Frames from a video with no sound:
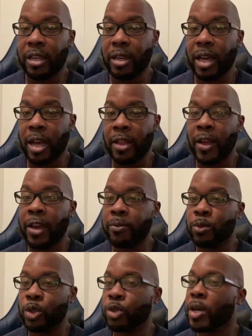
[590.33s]
I've
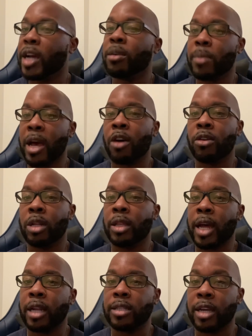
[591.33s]
tried them out a lot
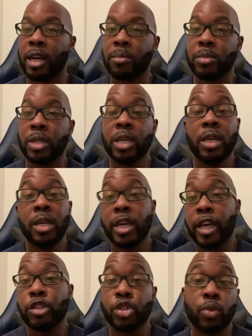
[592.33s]
of times,
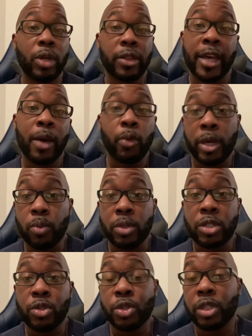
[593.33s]
and doing it that way was
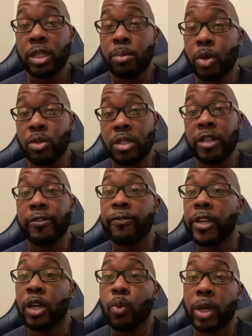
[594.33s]
usually the most
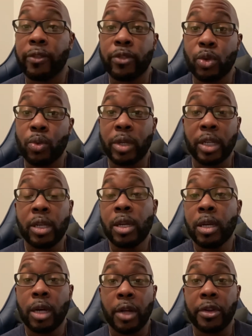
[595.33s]
convenient way of doing it,
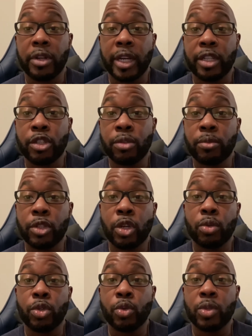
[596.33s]
other than
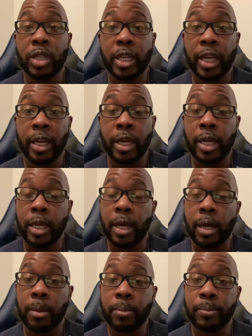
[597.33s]
using
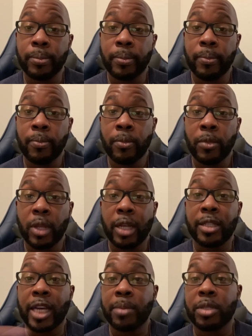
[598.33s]
a
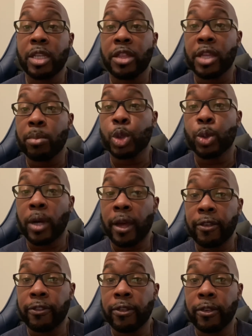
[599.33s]
Type-C thumb
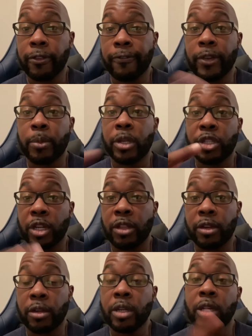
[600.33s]
drive from each
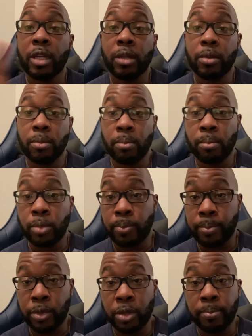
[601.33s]
other,
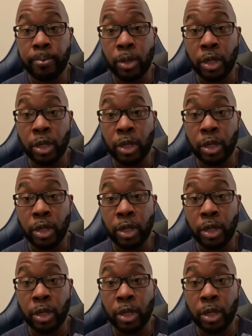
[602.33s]
put it